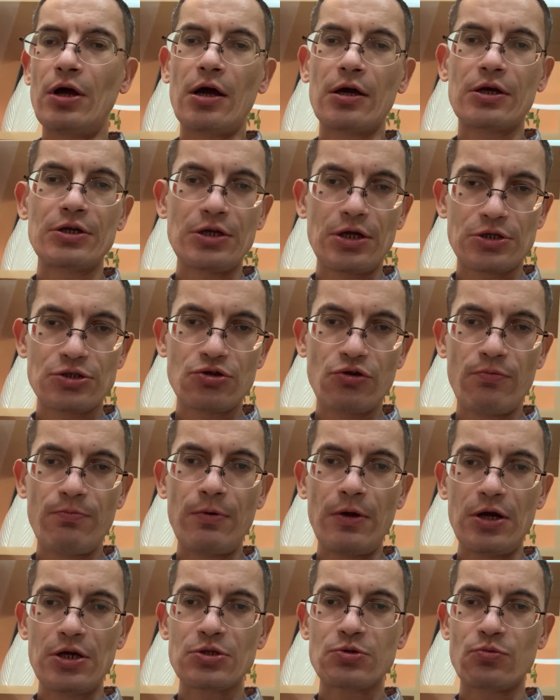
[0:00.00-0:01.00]
architecture
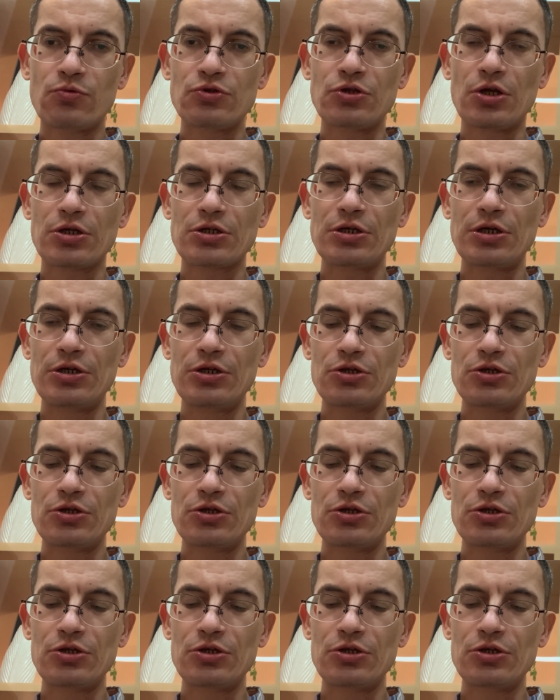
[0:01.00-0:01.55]
of Paris was actually